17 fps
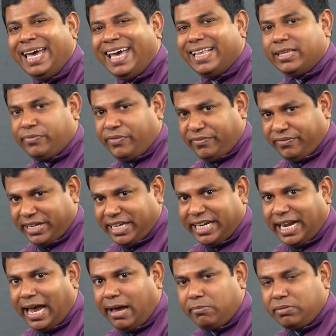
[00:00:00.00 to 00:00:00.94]
It's 50
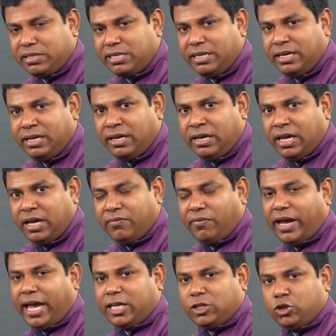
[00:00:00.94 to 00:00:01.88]
grams. If
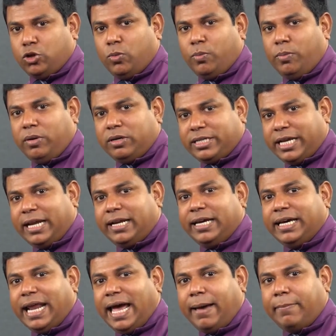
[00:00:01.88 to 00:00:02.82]
I assume
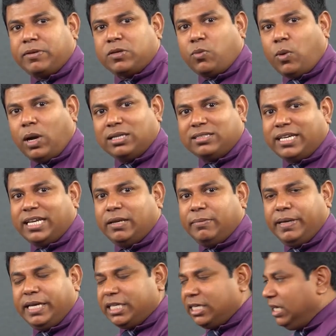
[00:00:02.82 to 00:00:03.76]
10 grams 1
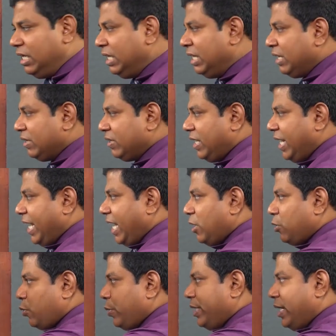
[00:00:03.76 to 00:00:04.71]
centimeter, then I
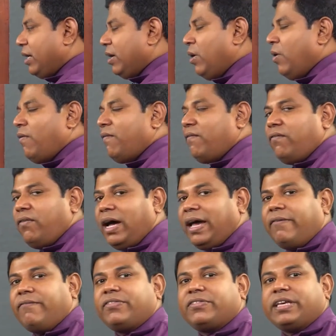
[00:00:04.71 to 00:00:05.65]
can draw it at
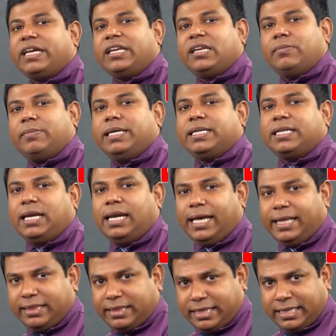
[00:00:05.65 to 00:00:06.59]
5 centimeter
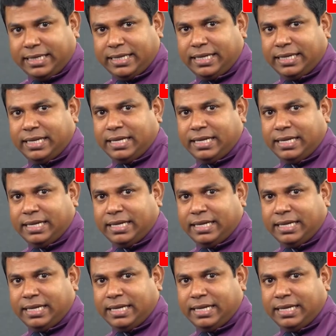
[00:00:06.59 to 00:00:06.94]
length.